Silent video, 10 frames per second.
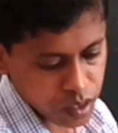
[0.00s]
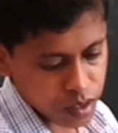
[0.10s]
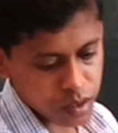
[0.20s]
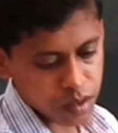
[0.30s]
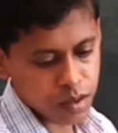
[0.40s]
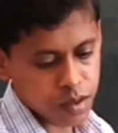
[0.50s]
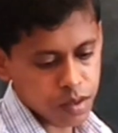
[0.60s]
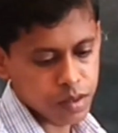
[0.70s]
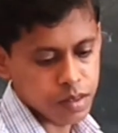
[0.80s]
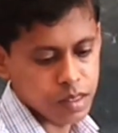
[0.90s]

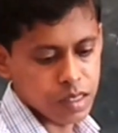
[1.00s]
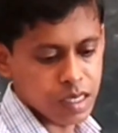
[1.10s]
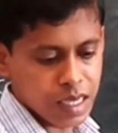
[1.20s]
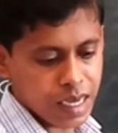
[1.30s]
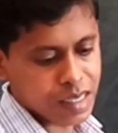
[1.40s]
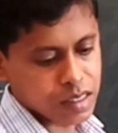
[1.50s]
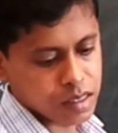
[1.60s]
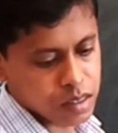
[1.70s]
3x